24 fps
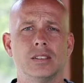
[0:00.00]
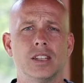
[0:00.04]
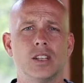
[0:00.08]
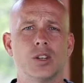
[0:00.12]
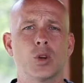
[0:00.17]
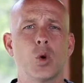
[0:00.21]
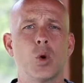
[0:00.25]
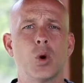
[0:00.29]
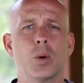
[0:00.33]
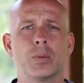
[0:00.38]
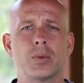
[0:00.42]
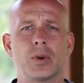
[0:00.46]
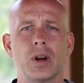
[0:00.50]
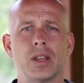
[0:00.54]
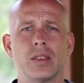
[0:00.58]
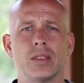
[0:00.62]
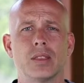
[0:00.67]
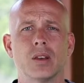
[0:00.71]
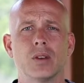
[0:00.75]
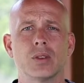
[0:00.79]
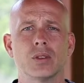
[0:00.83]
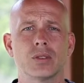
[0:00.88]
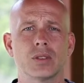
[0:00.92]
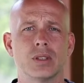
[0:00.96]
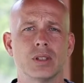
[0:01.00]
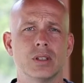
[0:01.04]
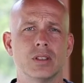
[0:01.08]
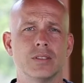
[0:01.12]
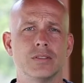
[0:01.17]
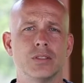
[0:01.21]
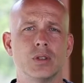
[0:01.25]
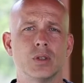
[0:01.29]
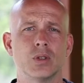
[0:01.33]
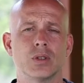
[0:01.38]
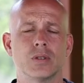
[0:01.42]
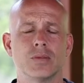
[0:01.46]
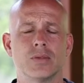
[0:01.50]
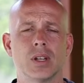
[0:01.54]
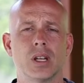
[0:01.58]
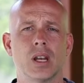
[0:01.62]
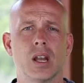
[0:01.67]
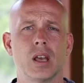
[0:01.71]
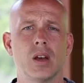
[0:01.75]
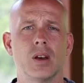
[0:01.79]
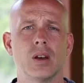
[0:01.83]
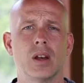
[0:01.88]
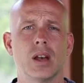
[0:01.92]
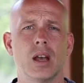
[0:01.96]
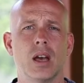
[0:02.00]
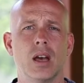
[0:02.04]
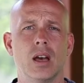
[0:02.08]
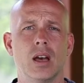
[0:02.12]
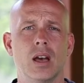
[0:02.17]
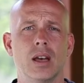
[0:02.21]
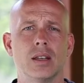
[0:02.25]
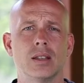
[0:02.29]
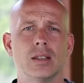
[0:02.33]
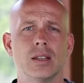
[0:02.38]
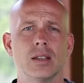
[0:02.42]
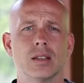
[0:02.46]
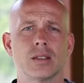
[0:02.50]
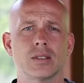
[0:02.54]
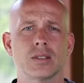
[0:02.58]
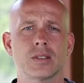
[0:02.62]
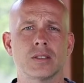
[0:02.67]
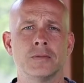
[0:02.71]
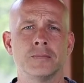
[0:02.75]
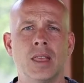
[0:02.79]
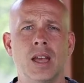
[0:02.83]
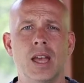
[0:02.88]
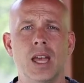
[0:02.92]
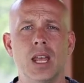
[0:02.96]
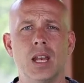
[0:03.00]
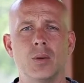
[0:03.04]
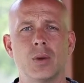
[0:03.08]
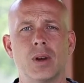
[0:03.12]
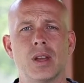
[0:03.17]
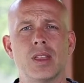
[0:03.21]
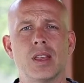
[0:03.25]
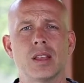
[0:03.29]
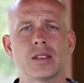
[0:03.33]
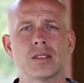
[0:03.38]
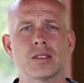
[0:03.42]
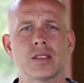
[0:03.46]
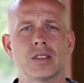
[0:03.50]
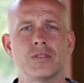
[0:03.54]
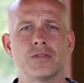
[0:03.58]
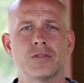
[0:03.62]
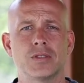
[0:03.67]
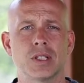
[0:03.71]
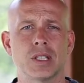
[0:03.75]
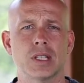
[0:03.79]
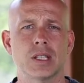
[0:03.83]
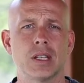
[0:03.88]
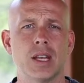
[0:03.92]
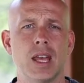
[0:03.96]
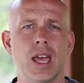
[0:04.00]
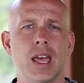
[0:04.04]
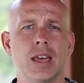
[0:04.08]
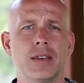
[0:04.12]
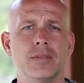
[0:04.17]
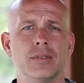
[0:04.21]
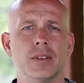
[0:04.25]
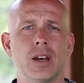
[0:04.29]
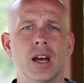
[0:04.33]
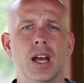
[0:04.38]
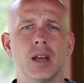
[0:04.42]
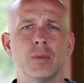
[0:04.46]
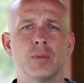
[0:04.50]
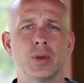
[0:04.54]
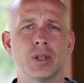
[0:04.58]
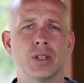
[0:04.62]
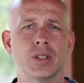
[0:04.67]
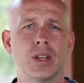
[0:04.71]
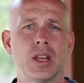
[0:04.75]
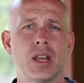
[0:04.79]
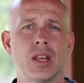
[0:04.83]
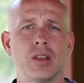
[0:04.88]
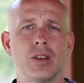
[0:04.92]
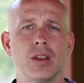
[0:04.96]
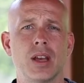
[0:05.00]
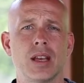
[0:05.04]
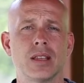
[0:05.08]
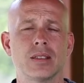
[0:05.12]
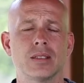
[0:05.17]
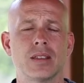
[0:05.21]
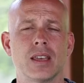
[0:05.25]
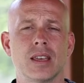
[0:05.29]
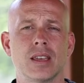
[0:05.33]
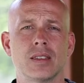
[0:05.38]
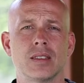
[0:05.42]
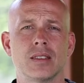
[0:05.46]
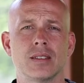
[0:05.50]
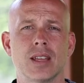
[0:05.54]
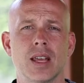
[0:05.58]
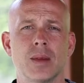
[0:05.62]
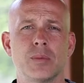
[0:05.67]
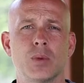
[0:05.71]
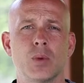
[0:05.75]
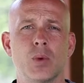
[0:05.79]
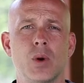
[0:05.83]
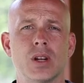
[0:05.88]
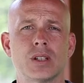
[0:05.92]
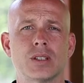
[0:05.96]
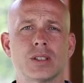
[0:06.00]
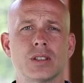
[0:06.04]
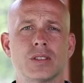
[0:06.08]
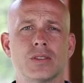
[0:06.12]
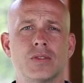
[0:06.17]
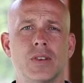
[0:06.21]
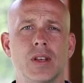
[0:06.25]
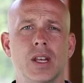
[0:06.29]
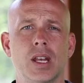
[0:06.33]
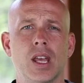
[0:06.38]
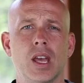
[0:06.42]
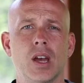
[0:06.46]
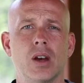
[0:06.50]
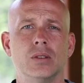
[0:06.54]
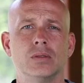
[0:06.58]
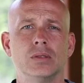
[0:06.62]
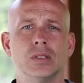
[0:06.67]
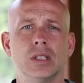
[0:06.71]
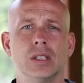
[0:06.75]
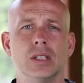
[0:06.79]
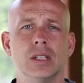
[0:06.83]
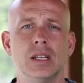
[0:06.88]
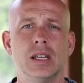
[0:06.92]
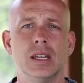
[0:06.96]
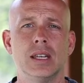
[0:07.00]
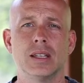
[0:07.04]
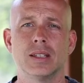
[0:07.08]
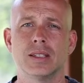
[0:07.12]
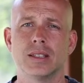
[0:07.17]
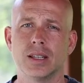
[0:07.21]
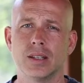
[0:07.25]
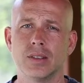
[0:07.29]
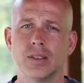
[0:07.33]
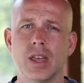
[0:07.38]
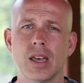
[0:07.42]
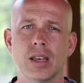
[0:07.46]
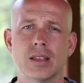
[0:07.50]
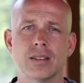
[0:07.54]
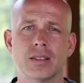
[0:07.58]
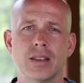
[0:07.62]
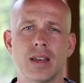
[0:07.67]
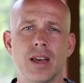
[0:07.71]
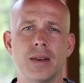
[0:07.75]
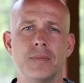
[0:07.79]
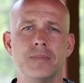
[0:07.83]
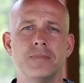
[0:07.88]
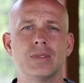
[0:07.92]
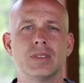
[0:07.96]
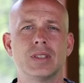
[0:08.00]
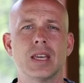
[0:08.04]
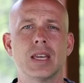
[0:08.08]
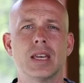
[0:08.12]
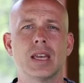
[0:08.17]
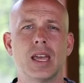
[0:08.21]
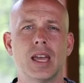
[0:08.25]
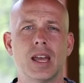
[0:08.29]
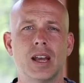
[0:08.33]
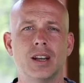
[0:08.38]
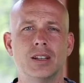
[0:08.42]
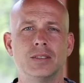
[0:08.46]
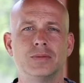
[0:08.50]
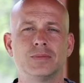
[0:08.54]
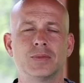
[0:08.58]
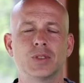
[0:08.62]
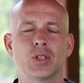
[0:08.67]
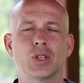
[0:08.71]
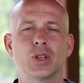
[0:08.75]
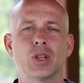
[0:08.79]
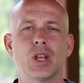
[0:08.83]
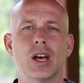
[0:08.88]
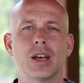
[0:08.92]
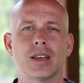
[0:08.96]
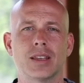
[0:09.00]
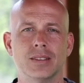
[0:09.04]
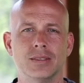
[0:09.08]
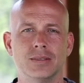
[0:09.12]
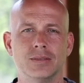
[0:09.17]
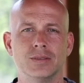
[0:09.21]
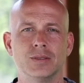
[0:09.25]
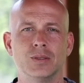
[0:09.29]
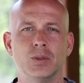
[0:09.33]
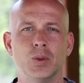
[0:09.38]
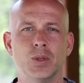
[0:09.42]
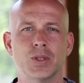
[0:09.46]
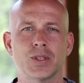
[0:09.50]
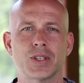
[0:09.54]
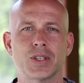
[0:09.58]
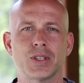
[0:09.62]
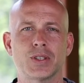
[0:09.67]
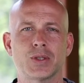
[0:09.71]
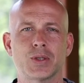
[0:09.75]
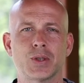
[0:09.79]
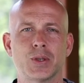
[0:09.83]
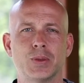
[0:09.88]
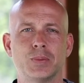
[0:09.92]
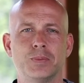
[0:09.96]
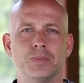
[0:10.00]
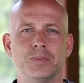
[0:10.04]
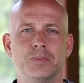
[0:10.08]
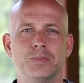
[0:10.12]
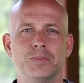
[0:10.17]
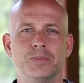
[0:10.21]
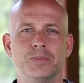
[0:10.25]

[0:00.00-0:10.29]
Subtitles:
incorporate those into future video ideas. Anyway, that's it for today. I appreciate you guys taking the time to watch this video. And until next time, take care, good luck. We'll see you soon.